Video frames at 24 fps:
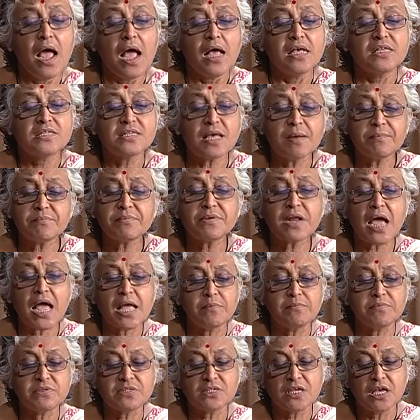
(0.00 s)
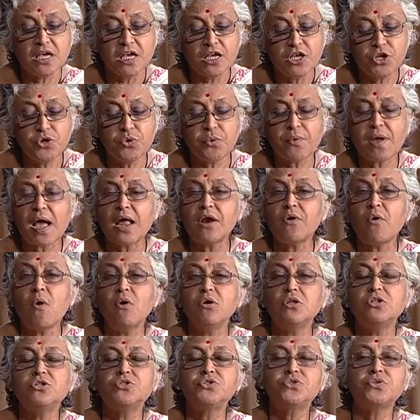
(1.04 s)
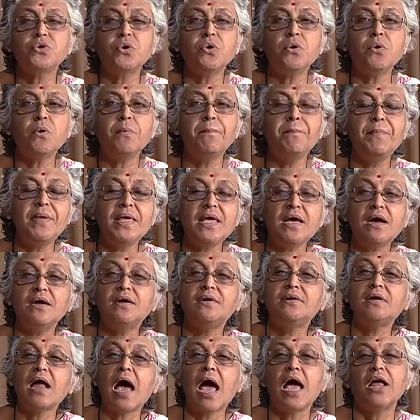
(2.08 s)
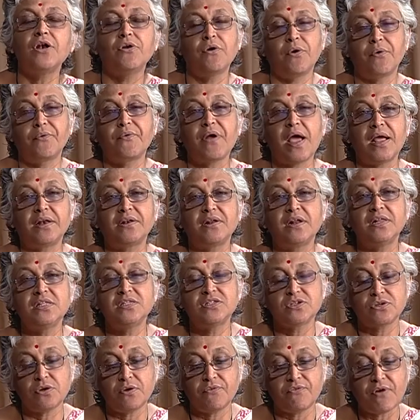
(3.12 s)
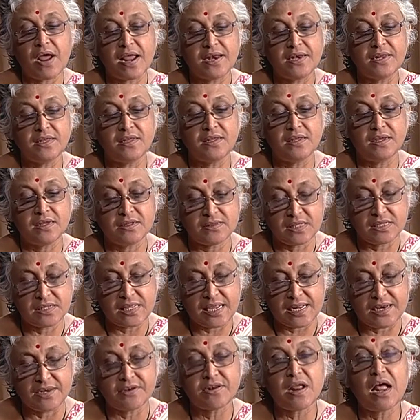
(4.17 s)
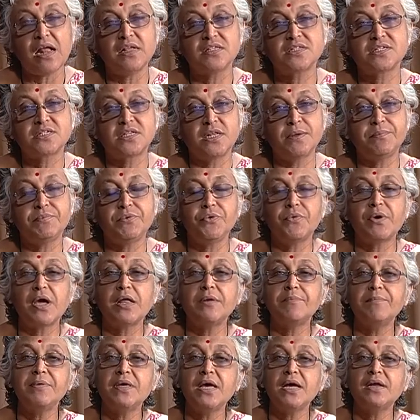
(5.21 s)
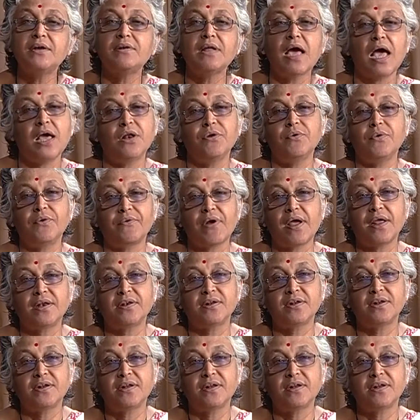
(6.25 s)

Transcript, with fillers: Sometimes you can also be a dialogue writer instead of writing the entire script you can be a dialogue writer